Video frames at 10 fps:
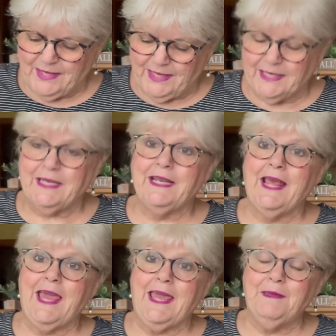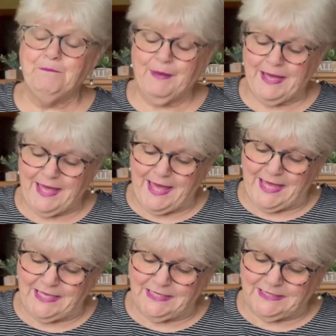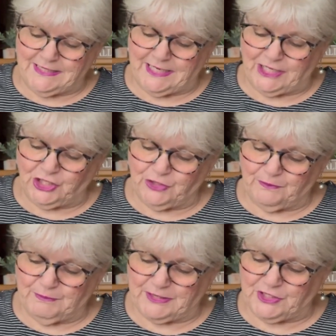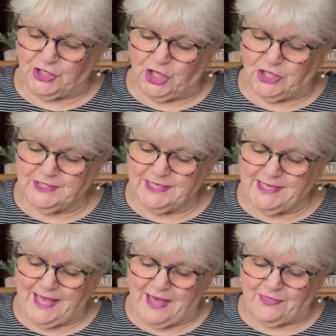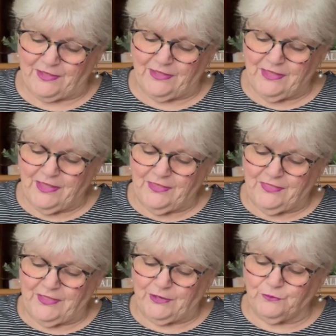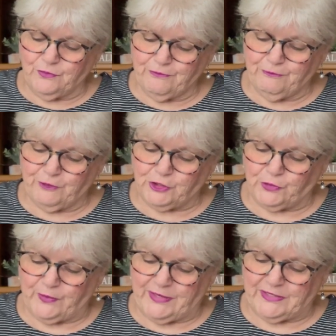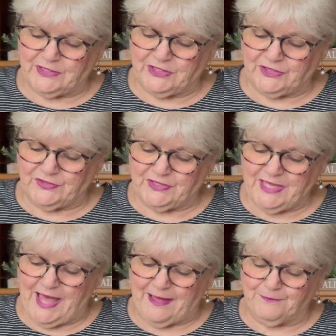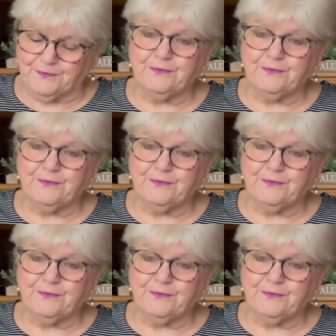In an eight by eight dish, mix it all together, then refrigerate until set.